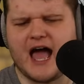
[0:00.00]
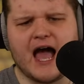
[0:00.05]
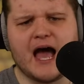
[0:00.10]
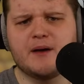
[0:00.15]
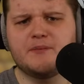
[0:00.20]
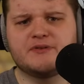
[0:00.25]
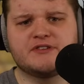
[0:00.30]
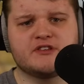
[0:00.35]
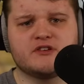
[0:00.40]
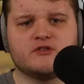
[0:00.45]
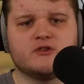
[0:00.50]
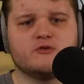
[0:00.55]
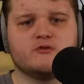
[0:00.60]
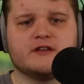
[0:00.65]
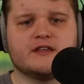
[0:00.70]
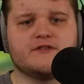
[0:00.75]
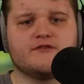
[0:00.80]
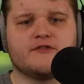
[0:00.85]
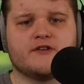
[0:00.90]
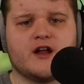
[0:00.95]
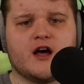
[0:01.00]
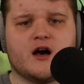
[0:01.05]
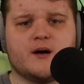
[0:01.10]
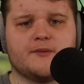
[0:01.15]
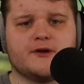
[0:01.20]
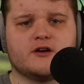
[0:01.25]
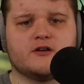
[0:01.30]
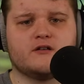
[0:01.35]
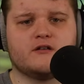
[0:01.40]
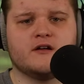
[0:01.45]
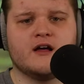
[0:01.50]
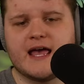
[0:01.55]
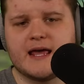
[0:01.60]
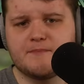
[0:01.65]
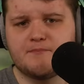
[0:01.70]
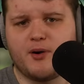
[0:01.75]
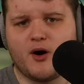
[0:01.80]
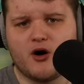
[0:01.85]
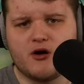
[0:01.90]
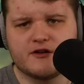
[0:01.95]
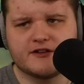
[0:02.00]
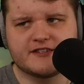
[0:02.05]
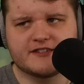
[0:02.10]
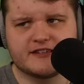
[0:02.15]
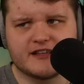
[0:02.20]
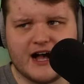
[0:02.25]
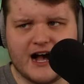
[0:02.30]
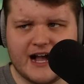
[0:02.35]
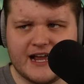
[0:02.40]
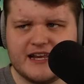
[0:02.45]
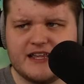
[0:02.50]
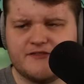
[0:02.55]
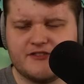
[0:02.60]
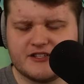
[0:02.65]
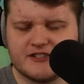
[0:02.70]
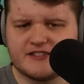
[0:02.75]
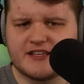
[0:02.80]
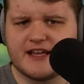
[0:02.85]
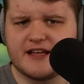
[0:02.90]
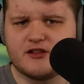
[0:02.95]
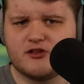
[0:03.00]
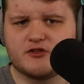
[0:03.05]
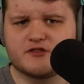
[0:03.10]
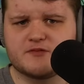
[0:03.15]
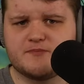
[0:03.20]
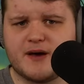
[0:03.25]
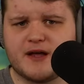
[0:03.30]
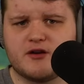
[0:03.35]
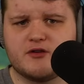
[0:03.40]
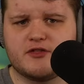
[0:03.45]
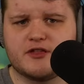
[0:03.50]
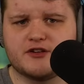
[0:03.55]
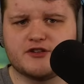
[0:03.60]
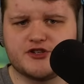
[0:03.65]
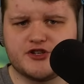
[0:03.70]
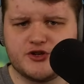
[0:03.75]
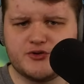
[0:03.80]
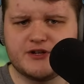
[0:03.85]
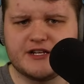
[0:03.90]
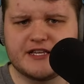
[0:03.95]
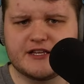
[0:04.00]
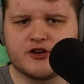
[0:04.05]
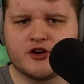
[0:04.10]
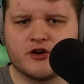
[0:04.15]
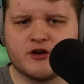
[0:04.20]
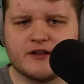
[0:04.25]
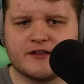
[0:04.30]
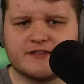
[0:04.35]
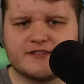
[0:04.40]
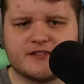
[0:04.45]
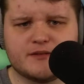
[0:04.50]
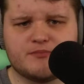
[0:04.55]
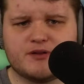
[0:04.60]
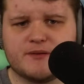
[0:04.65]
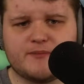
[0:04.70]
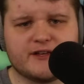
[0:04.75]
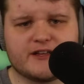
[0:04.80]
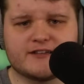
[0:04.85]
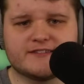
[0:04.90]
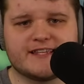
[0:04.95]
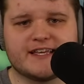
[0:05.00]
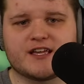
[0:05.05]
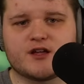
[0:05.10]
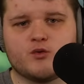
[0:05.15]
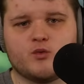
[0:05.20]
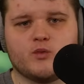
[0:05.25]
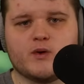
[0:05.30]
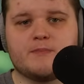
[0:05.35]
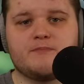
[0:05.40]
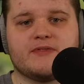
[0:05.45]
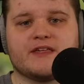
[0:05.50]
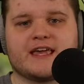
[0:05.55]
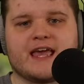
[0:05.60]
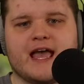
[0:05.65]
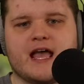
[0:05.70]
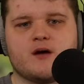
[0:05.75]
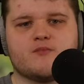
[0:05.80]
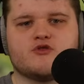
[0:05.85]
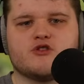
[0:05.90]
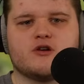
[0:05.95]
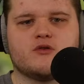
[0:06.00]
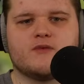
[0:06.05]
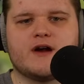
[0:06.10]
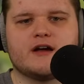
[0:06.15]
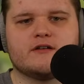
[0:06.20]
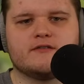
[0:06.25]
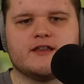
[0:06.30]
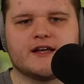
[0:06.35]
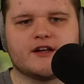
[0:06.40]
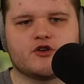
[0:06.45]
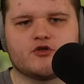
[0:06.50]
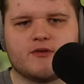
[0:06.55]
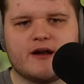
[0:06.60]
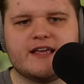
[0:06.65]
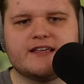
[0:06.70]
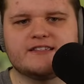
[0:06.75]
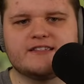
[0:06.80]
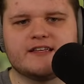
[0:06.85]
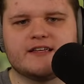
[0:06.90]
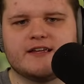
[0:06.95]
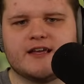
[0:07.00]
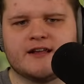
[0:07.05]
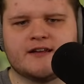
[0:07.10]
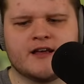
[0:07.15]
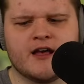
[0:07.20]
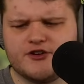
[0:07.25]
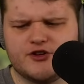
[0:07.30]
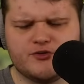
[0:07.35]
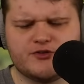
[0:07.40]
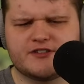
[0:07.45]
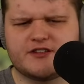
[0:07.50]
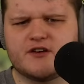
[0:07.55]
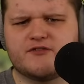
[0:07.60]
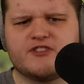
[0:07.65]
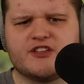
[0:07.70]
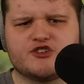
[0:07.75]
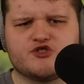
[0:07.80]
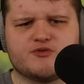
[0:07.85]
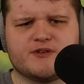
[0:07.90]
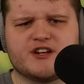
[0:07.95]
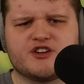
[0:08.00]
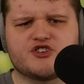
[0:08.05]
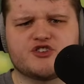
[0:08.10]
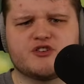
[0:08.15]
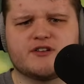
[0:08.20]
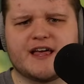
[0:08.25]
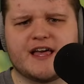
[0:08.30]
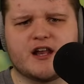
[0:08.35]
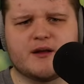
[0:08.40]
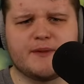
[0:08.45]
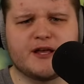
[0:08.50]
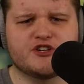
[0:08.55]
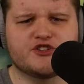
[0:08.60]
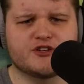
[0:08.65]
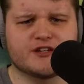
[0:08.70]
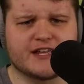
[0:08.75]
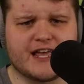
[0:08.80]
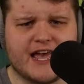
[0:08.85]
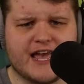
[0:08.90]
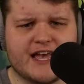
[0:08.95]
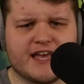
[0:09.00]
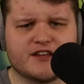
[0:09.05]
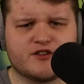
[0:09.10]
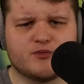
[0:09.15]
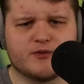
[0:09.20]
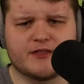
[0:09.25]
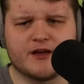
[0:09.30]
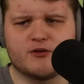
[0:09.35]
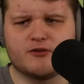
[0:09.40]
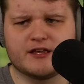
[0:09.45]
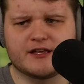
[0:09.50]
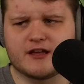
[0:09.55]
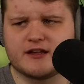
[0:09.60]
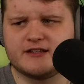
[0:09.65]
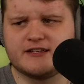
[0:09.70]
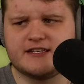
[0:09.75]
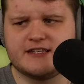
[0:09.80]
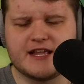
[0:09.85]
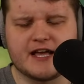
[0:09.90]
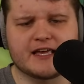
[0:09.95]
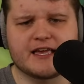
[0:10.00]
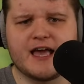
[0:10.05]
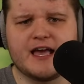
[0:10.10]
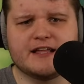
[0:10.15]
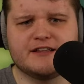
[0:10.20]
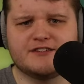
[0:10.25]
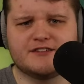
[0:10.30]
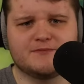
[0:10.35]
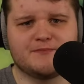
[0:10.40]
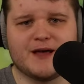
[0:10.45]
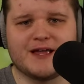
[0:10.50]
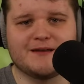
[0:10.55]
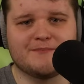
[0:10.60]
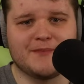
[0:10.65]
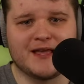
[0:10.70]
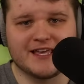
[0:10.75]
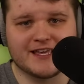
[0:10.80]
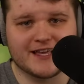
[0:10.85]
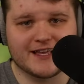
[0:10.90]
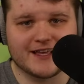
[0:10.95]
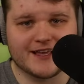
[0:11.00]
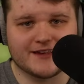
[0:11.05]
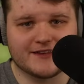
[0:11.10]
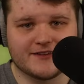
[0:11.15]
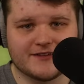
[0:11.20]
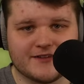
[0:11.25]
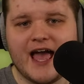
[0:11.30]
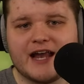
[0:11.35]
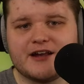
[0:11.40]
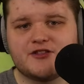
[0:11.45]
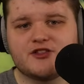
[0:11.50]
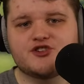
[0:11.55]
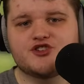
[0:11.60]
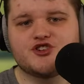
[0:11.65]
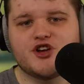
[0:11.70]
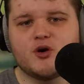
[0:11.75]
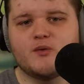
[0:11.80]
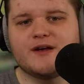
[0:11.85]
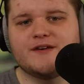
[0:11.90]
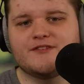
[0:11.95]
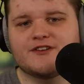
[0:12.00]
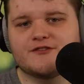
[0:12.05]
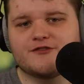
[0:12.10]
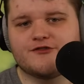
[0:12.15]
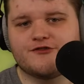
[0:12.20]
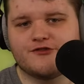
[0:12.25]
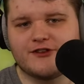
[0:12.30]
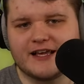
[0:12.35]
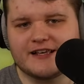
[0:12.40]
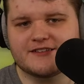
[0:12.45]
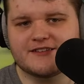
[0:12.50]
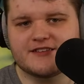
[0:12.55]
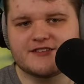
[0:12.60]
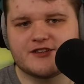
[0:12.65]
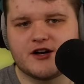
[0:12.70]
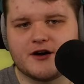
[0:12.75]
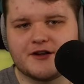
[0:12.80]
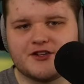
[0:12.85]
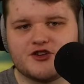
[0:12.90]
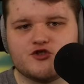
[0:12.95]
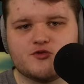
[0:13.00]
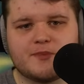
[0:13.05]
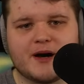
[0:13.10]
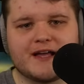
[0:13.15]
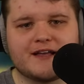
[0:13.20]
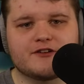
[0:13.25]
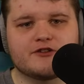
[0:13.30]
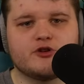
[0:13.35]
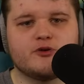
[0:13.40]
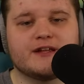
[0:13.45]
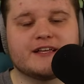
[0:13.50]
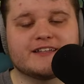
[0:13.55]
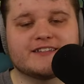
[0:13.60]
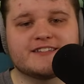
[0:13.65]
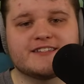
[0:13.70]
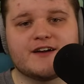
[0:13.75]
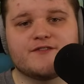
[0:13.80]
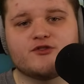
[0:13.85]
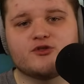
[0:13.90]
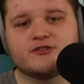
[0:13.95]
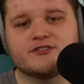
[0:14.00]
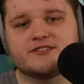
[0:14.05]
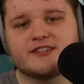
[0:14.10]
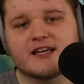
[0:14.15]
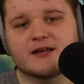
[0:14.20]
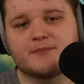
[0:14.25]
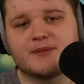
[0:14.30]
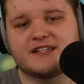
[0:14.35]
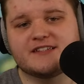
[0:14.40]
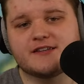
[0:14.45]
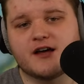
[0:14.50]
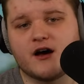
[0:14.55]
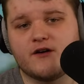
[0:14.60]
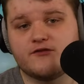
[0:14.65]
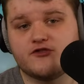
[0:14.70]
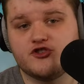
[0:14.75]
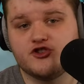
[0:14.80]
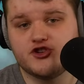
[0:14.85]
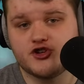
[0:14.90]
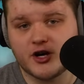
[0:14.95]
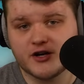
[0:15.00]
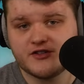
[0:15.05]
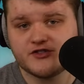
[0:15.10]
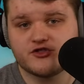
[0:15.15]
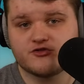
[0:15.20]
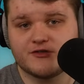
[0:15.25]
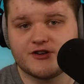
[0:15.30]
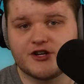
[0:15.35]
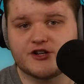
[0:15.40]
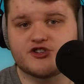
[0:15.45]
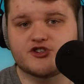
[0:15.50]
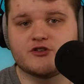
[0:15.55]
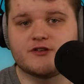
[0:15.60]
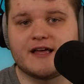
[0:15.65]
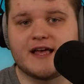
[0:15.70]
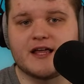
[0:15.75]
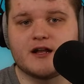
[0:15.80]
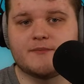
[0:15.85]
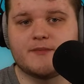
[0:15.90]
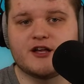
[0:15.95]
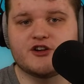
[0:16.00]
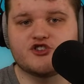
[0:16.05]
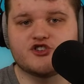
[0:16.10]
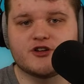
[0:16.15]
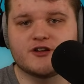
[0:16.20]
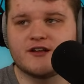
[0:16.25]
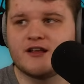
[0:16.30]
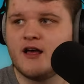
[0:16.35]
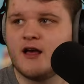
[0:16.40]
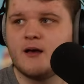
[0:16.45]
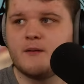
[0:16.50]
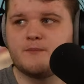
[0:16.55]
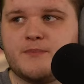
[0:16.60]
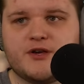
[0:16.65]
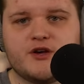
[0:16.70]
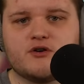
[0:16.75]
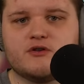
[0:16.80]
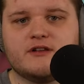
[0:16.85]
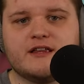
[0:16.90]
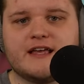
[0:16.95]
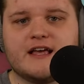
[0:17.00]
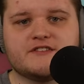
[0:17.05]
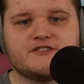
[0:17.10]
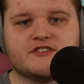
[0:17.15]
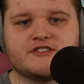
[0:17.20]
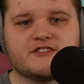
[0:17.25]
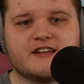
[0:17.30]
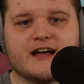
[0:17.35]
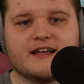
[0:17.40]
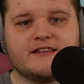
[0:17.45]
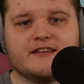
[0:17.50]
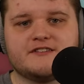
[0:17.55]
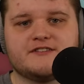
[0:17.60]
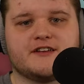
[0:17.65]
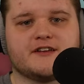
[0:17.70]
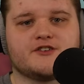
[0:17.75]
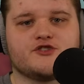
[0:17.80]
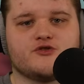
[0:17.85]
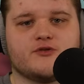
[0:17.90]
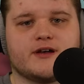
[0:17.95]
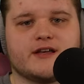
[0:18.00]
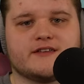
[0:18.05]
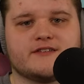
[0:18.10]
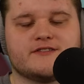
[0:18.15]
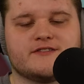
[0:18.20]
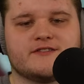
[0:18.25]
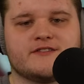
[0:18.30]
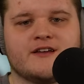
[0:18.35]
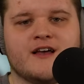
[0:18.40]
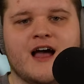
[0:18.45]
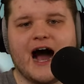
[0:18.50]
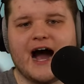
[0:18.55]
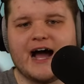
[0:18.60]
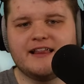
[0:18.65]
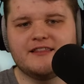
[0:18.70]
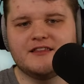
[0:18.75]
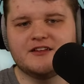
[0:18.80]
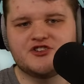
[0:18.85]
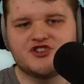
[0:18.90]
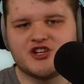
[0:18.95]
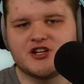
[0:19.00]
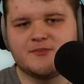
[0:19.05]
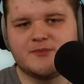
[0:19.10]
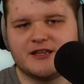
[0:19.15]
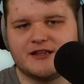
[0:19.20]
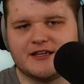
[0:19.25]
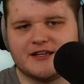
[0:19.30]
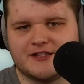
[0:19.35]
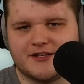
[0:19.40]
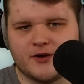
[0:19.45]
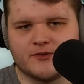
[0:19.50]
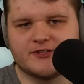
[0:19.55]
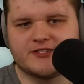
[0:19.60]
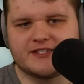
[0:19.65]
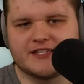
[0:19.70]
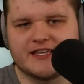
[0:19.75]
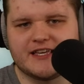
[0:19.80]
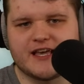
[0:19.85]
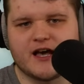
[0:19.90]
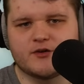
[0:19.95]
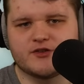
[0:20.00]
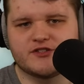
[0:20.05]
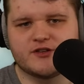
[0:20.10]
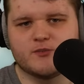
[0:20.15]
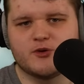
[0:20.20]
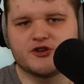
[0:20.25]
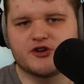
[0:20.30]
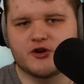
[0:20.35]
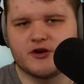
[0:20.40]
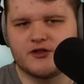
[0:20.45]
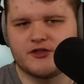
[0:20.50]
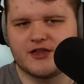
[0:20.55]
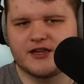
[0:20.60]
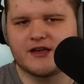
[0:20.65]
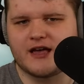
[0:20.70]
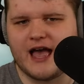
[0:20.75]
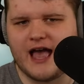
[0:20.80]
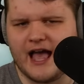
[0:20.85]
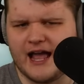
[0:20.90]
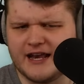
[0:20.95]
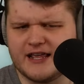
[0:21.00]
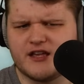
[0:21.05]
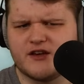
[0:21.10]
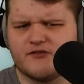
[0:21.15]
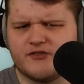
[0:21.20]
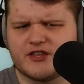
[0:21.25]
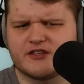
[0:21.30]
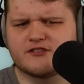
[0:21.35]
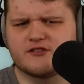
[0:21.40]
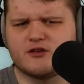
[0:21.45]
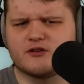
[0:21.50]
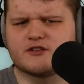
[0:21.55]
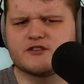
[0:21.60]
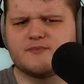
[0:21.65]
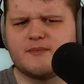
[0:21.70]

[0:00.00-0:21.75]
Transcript: absolutely phenomenal. In parts, I'd even say it looks better than 2D could simply because they can whip the camera around like crazy and do stuff that traditional animation can't without like a decade spent making it. And the show even flexes on you by including several segments of just traditional animation purely as a stylistic choice. I legitimately don't see how someone could think any of this looks